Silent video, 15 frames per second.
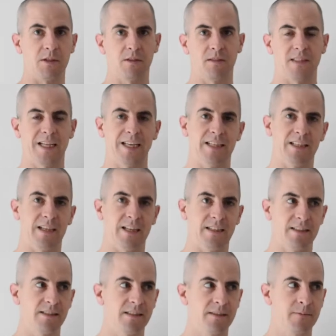to be called
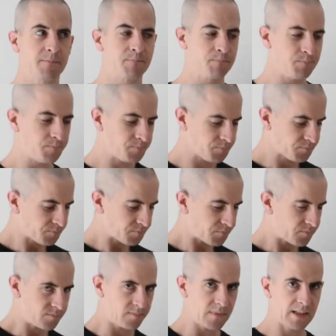tendinitis,
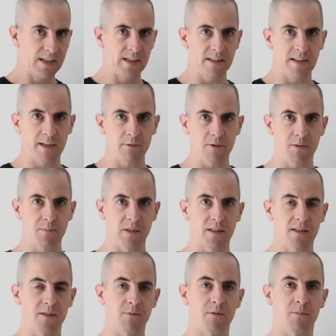and that was
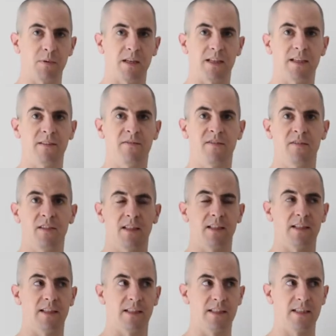because it was believed
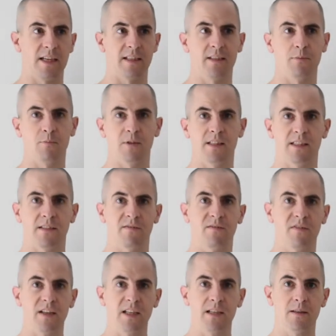that the tendon was
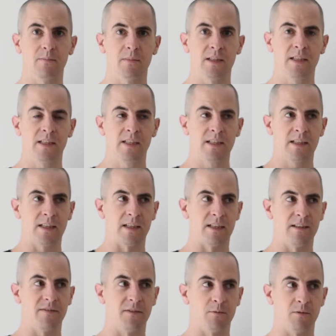inflamed, and
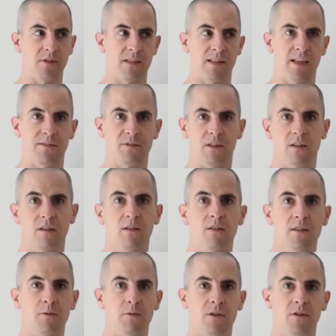if it was left
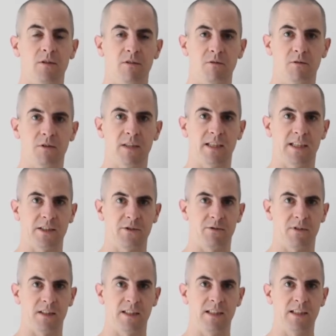alone, it would go through the
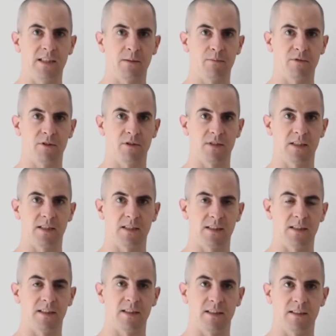natural healing process
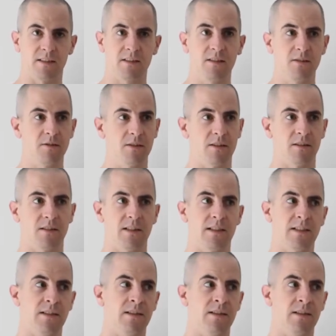that things do. You know,